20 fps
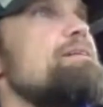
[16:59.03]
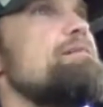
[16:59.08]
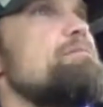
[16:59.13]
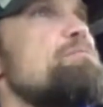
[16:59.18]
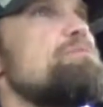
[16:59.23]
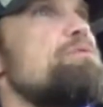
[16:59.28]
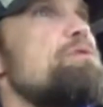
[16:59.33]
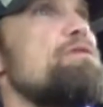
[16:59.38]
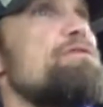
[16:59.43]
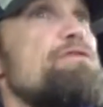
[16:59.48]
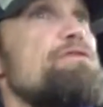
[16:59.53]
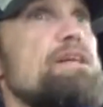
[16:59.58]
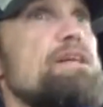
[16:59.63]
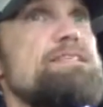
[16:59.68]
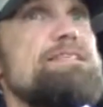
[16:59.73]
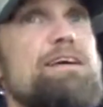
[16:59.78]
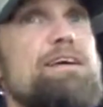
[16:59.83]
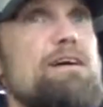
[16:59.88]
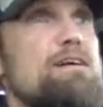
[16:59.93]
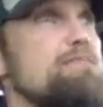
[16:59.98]

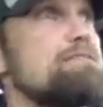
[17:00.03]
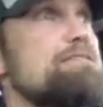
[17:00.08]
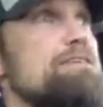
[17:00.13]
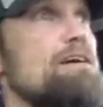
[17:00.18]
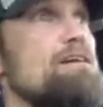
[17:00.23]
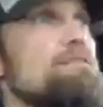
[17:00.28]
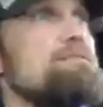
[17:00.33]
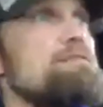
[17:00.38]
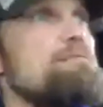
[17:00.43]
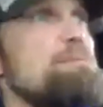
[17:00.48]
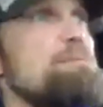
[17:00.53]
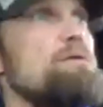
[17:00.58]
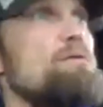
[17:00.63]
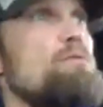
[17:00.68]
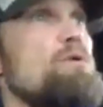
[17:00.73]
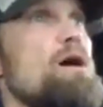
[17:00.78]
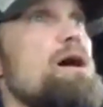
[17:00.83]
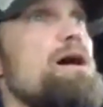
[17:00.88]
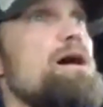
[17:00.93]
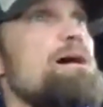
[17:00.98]
professing ourselves to be
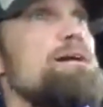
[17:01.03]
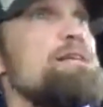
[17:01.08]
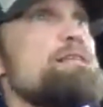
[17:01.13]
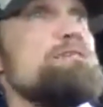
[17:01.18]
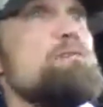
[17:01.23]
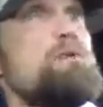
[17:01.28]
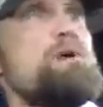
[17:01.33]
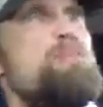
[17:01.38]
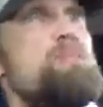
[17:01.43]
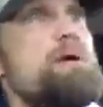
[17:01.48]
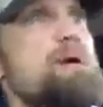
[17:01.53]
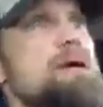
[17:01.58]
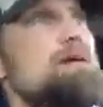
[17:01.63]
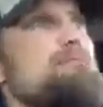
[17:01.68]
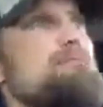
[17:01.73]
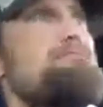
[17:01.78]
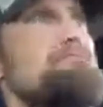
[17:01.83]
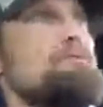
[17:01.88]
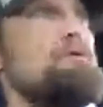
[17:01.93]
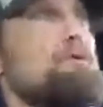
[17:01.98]
wise, we became
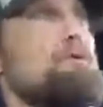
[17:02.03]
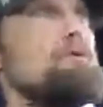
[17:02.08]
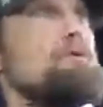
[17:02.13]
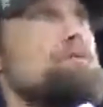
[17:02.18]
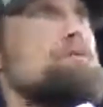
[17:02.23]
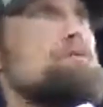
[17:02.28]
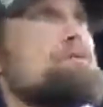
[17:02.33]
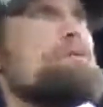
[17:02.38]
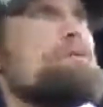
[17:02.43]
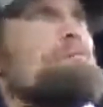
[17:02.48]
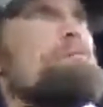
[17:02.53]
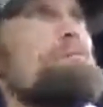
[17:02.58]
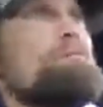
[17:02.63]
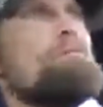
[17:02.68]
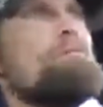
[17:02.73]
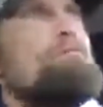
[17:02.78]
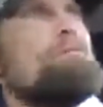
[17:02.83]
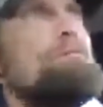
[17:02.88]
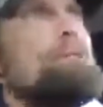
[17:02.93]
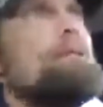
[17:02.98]
fools
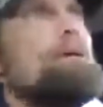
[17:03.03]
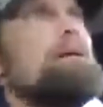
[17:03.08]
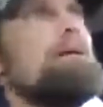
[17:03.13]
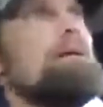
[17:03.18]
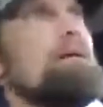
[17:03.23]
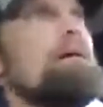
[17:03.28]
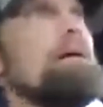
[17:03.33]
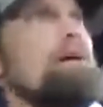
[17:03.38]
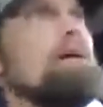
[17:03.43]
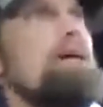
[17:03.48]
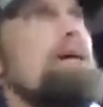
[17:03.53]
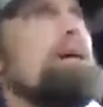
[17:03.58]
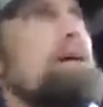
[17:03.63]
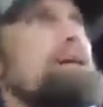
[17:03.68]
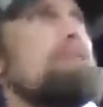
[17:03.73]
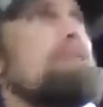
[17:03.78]
and